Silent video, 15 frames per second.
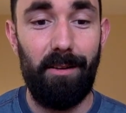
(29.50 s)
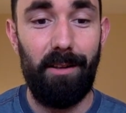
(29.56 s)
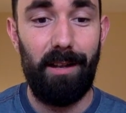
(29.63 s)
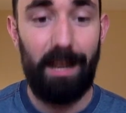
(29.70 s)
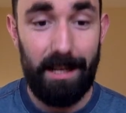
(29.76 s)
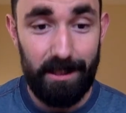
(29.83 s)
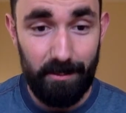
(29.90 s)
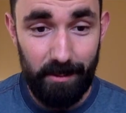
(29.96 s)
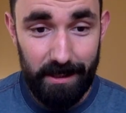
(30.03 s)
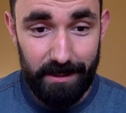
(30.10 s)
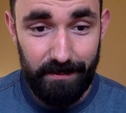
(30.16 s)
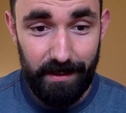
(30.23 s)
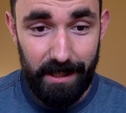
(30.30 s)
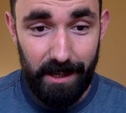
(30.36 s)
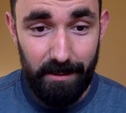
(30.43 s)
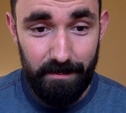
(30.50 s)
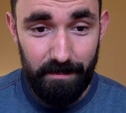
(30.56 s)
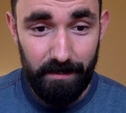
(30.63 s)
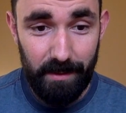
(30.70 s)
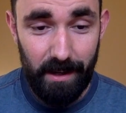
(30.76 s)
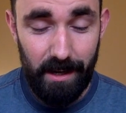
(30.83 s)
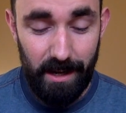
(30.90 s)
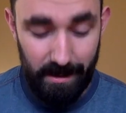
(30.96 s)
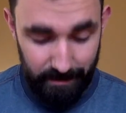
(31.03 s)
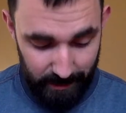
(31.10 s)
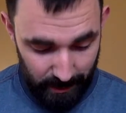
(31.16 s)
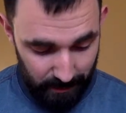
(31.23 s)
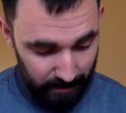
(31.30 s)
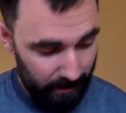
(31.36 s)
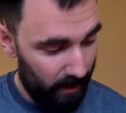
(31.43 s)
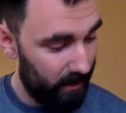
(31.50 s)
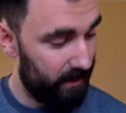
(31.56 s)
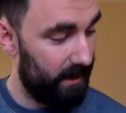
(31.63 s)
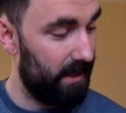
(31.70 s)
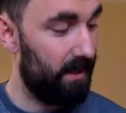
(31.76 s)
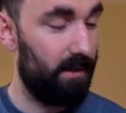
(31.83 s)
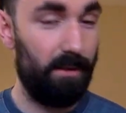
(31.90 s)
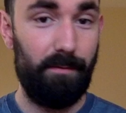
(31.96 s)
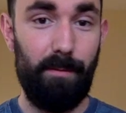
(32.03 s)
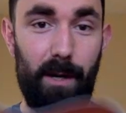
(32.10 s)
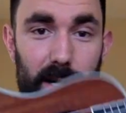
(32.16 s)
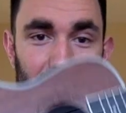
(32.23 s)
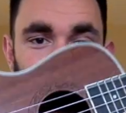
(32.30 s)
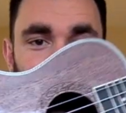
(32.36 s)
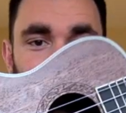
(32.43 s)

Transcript: last week's video, the unboxing of my